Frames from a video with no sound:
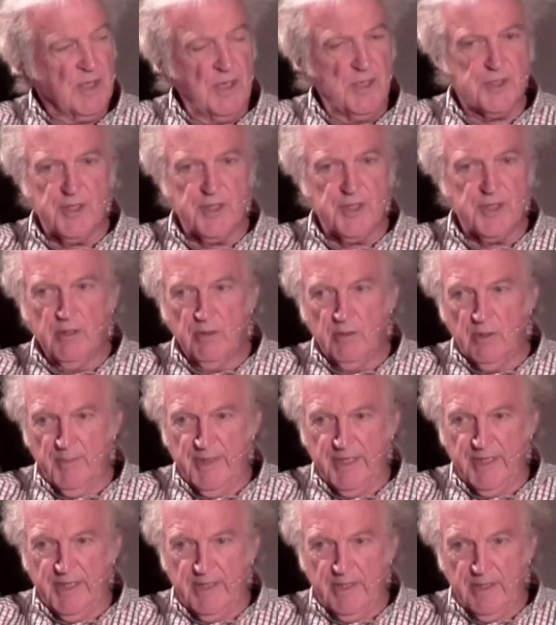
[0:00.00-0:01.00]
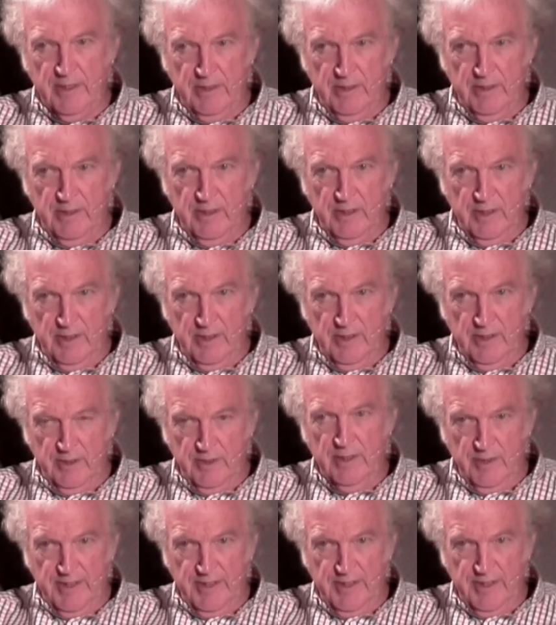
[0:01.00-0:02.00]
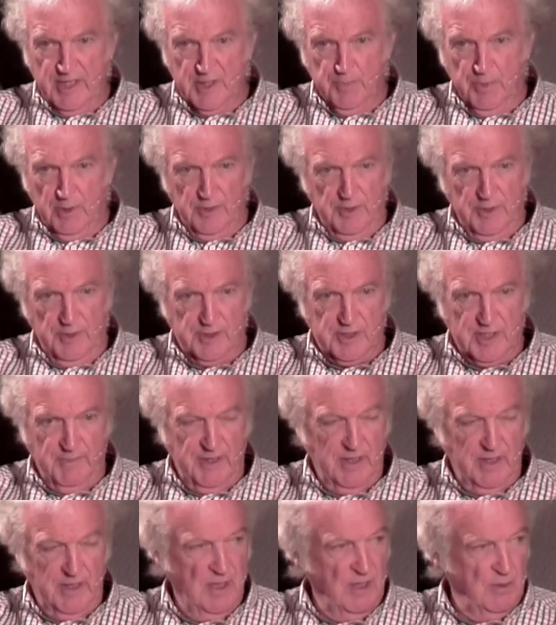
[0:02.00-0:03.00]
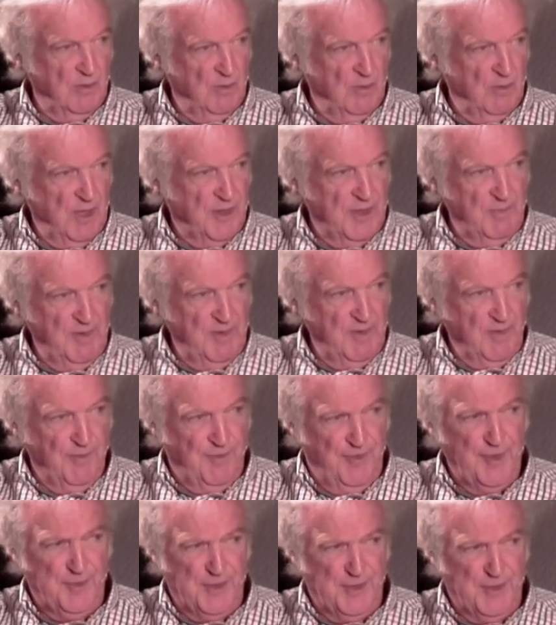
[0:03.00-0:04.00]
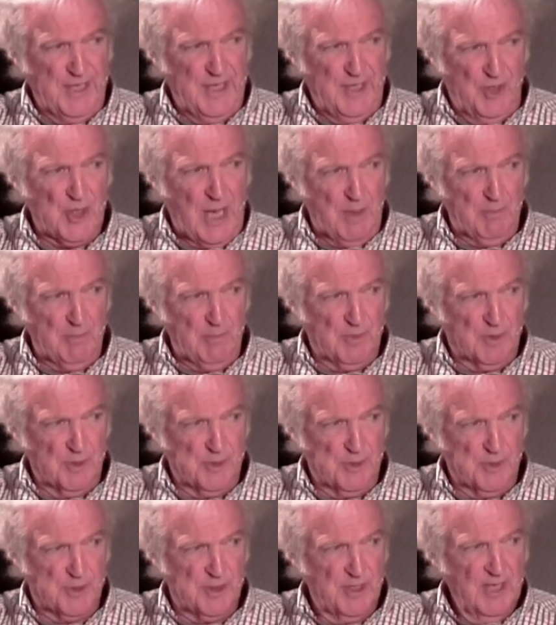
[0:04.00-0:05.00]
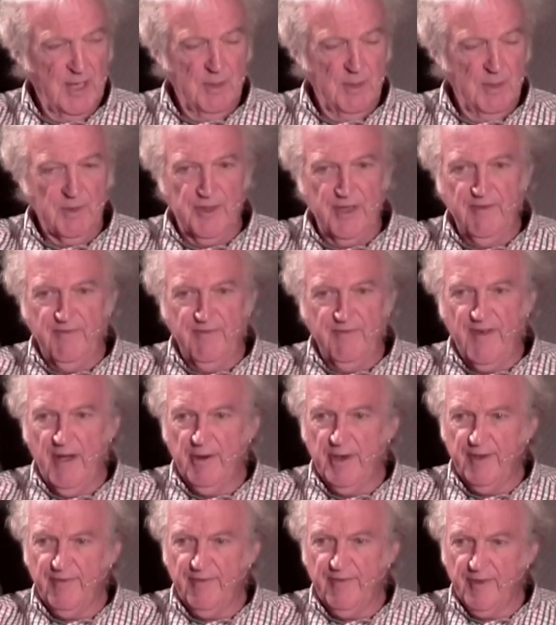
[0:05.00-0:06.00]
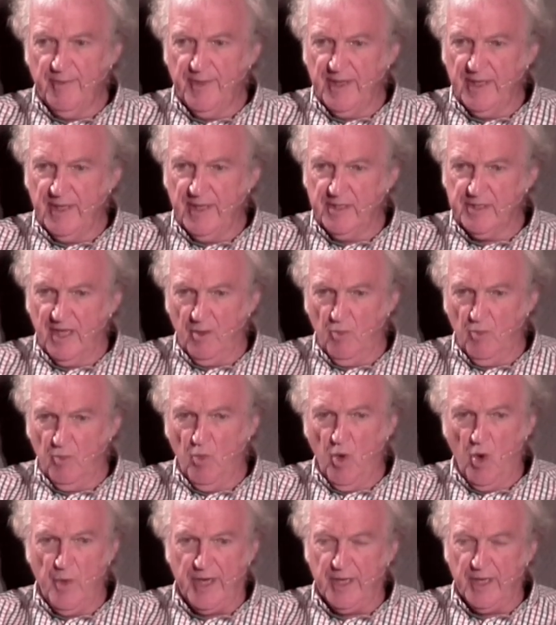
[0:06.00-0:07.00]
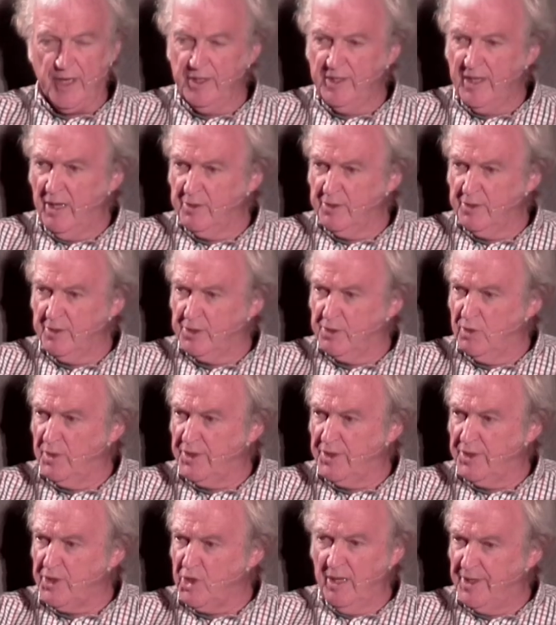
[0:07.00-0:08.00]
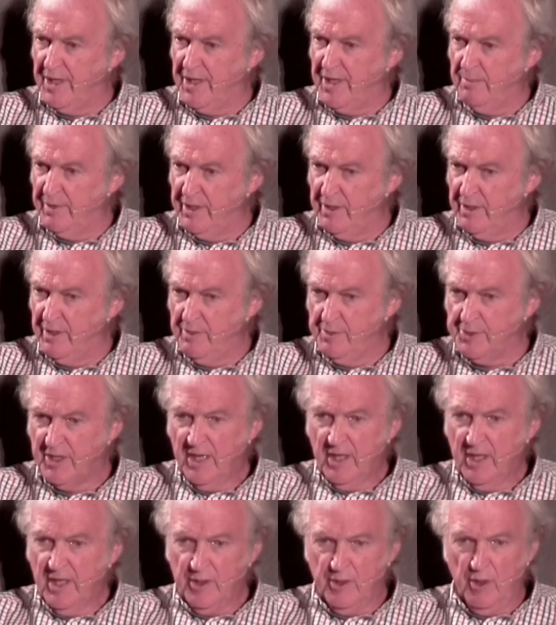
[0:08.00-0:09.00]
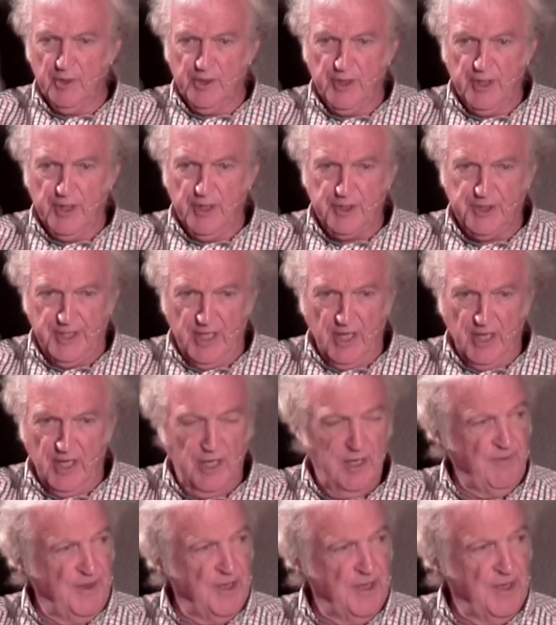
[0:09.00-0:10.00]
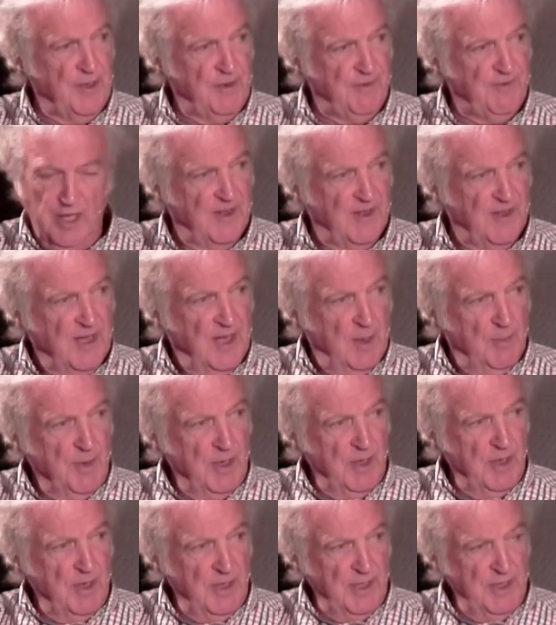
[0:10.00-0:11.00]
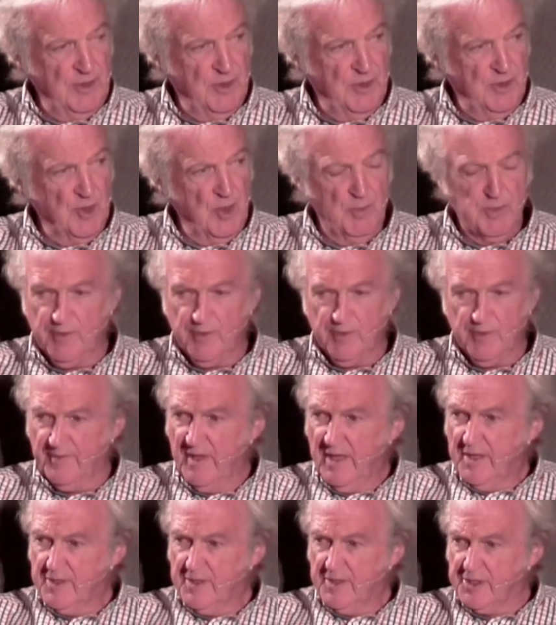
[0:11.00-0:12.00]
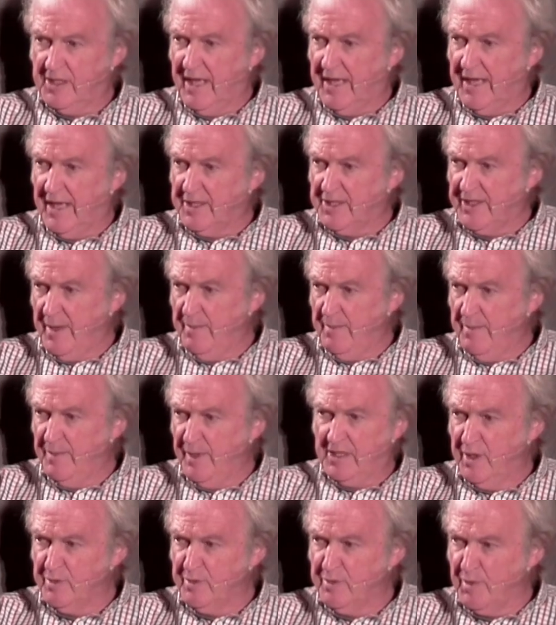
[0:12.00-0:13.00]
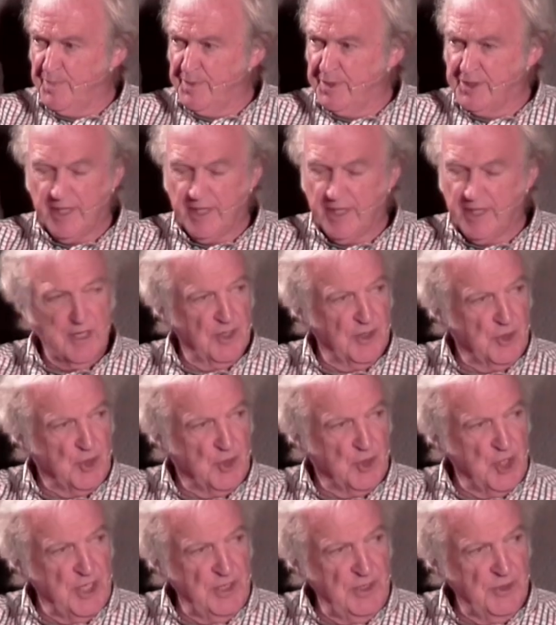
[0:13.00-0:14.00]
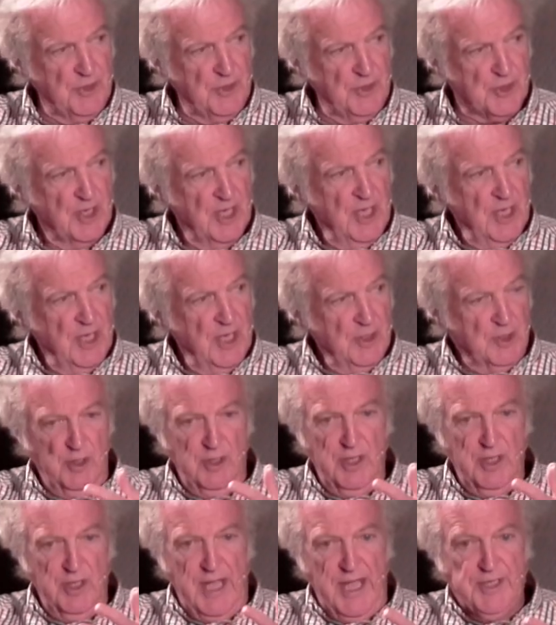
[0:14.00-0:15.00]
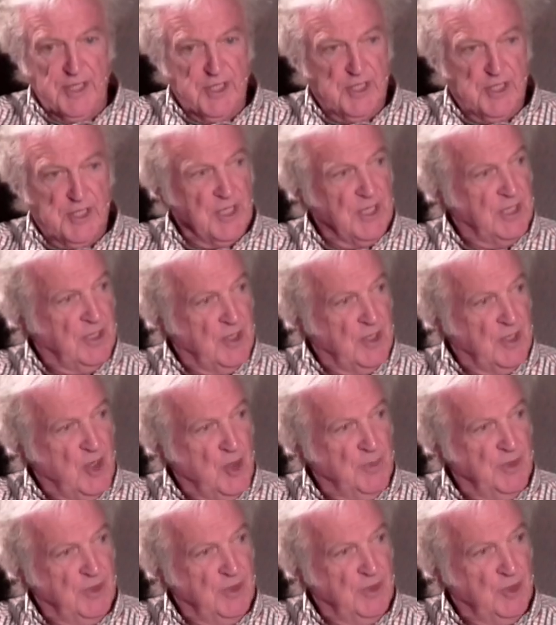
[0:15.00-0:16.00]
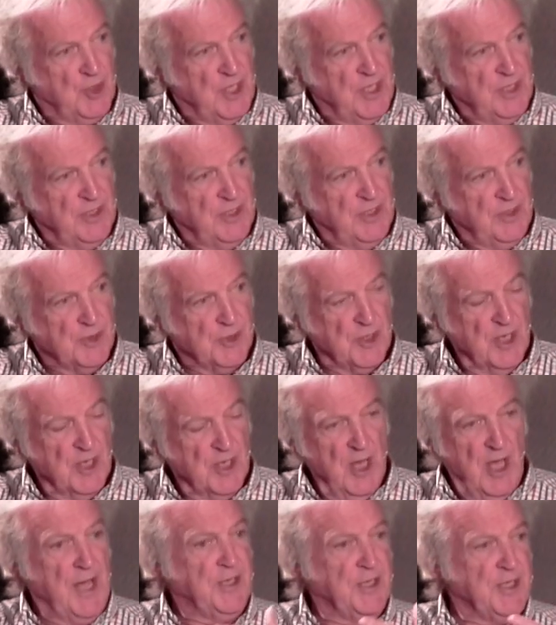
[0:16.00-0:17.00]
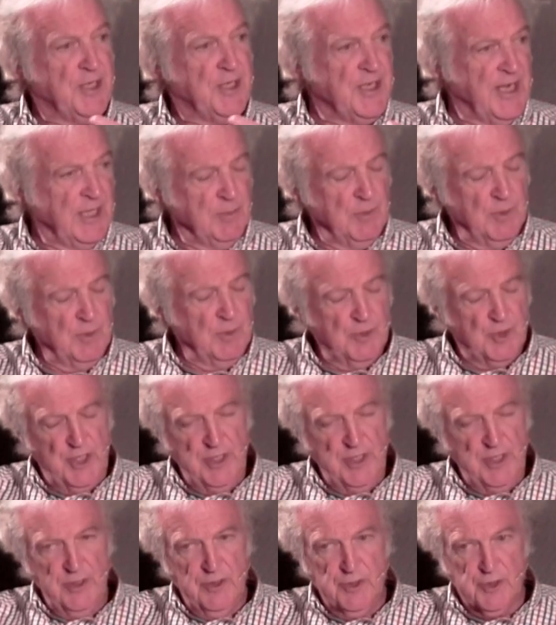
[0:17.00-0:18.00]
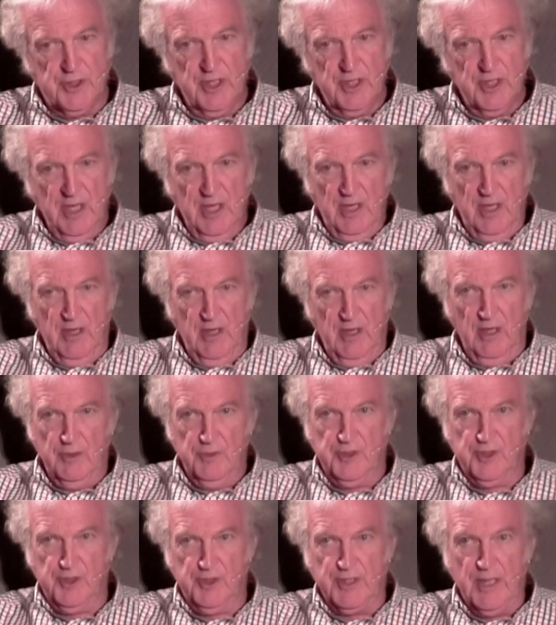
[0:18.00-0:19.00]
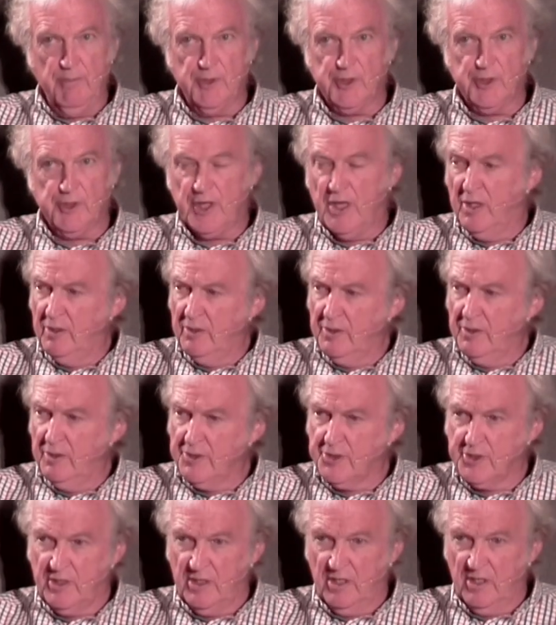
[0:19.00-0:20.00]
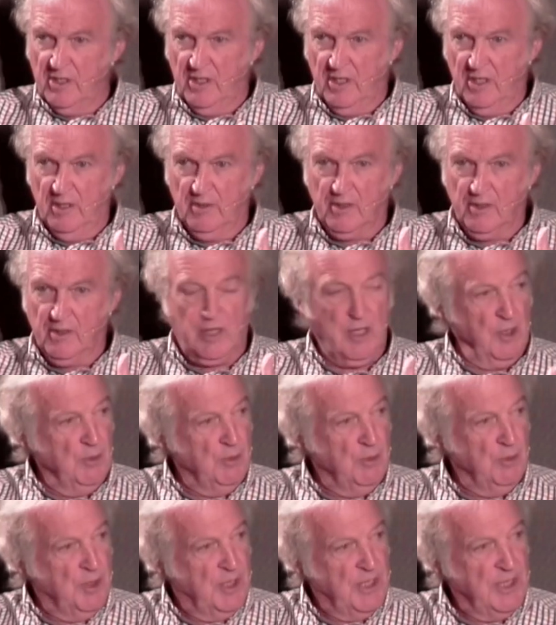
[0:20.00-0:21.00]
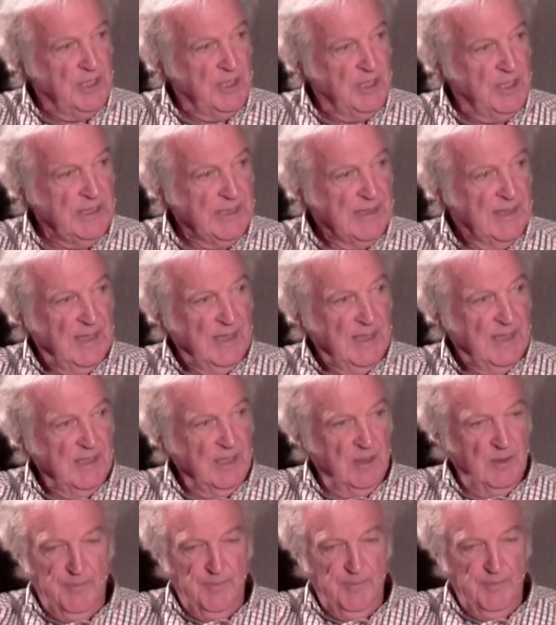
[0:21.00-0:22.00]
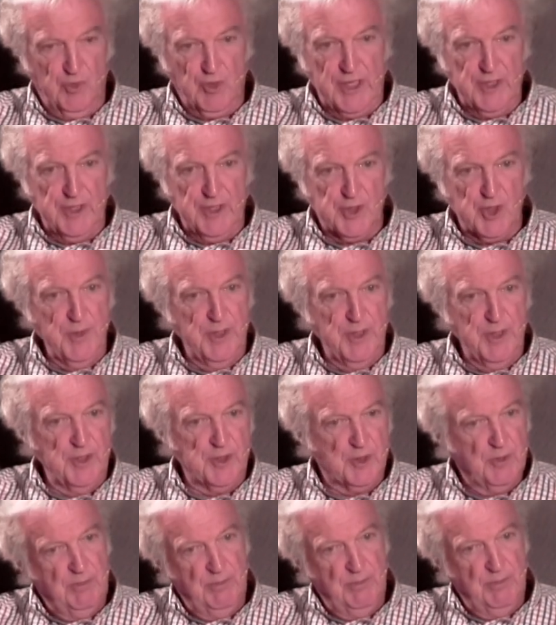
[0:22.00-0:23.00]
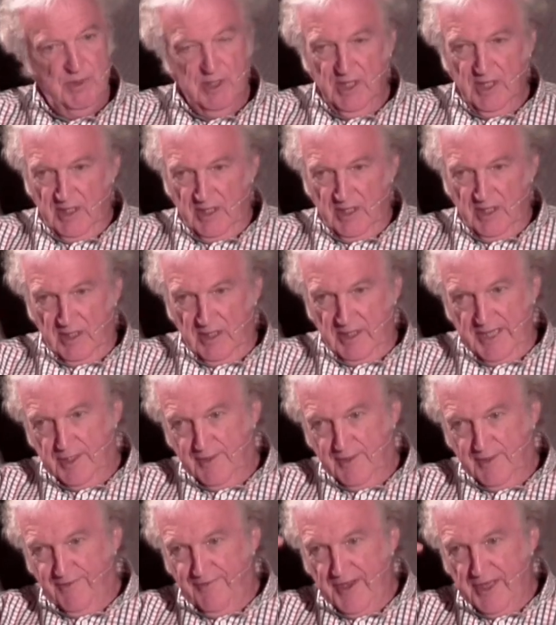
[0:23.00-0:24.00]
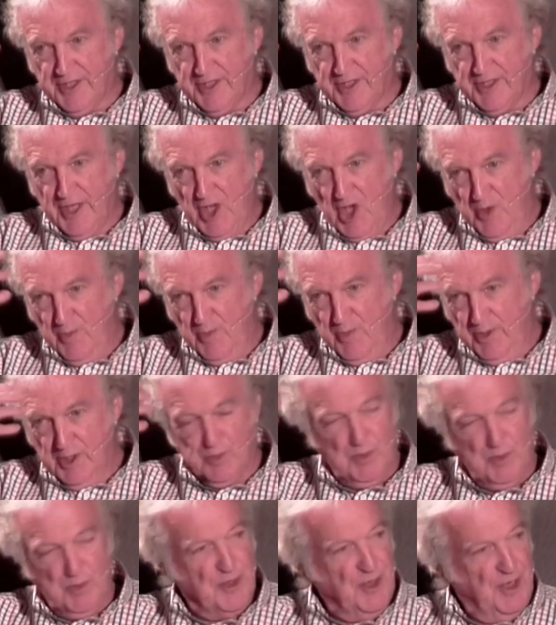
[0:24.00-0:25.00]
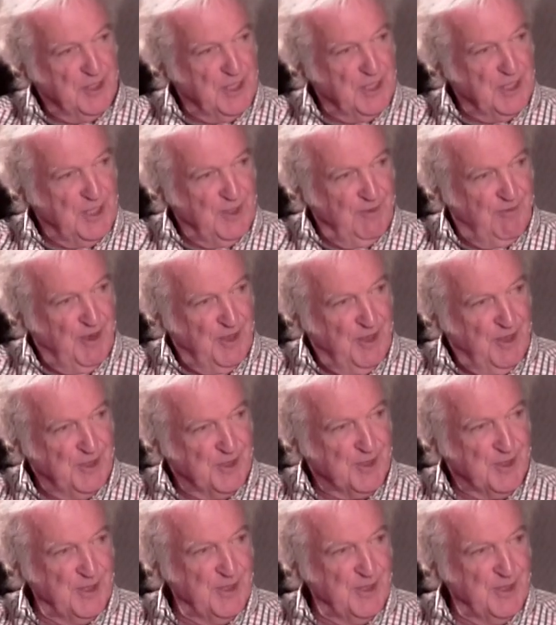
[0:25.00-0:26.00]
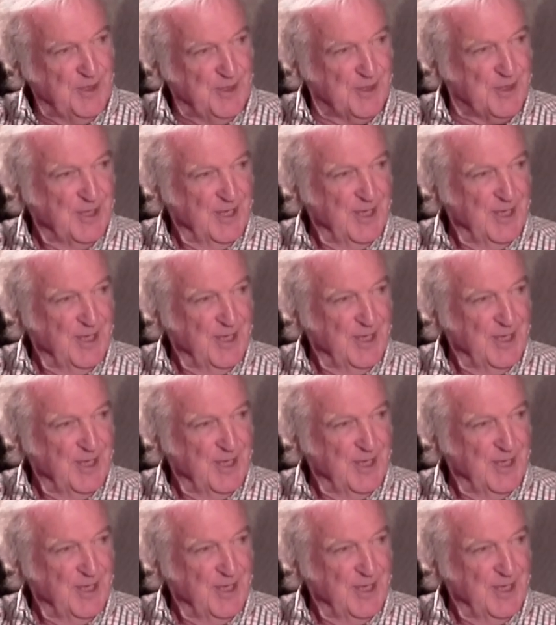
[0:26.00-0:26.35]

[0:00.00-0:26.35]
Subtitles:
Okay, so, I mean, in the next book that's coming out, I think we've got 15 chapters, but they vary from things like what we can now do with human embryos, not just in IVF, but in terms of selecting embryos with particular genes, to editing human genes, editing animal genes, stem cells, cloning, transhumanism, interfacing humans with IT devices,